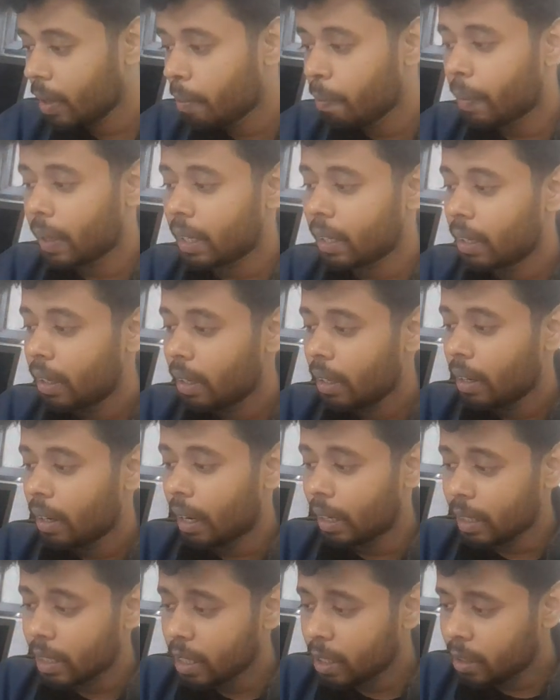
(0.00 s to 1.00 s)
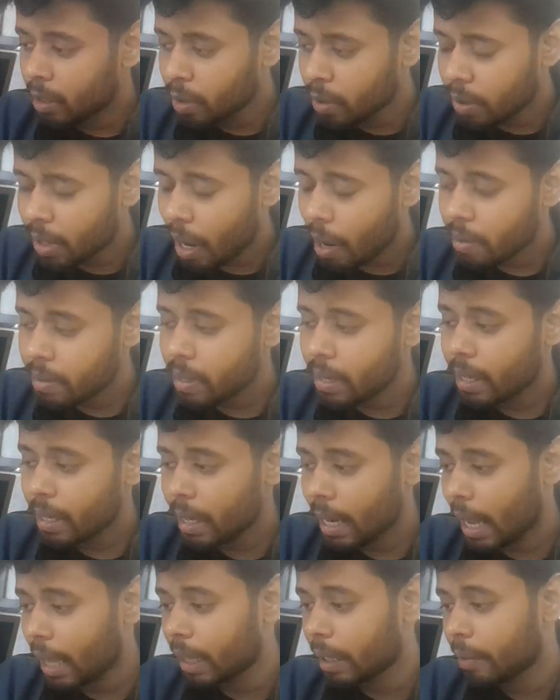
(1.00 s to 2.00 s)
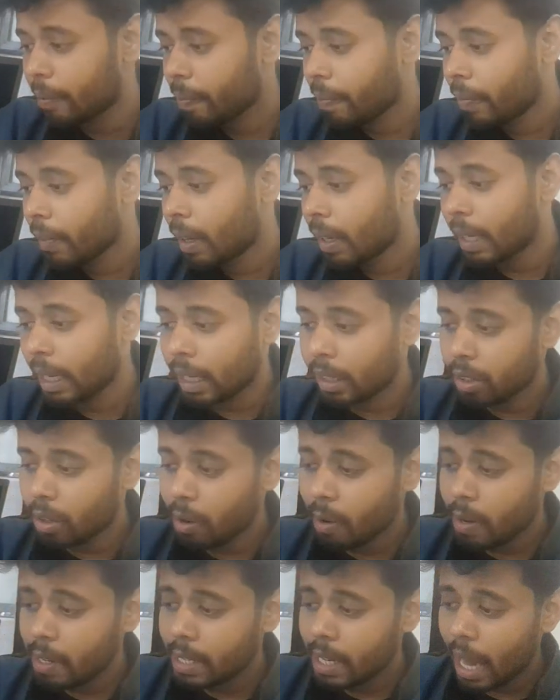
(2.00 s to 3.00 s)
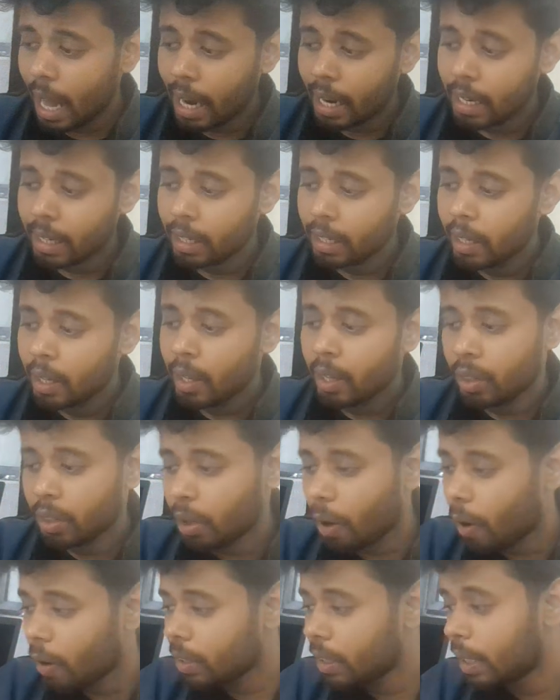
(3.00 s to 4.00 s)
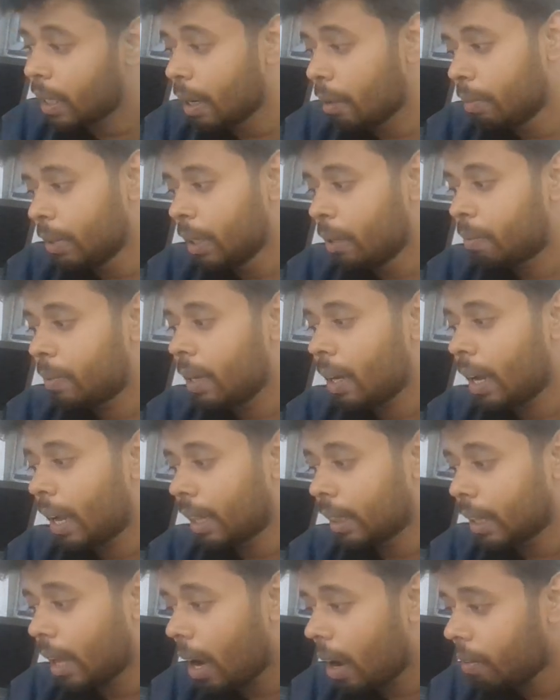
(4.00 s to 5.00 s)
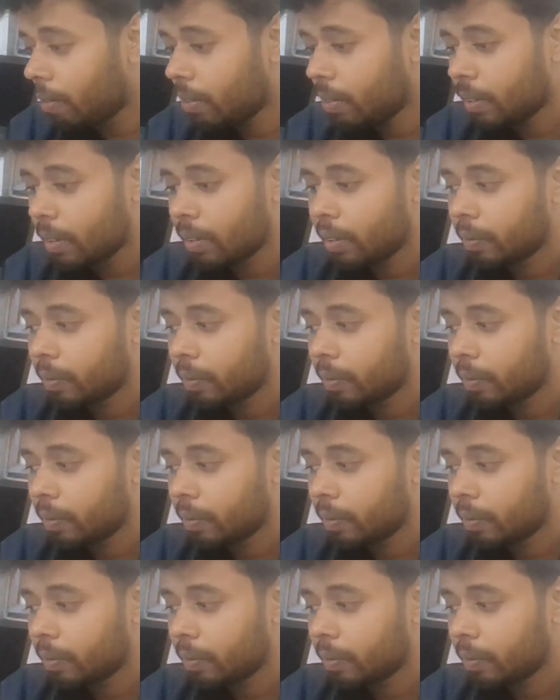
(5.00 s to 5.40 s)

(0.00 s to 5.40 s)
But until 2010, technology had not developed enough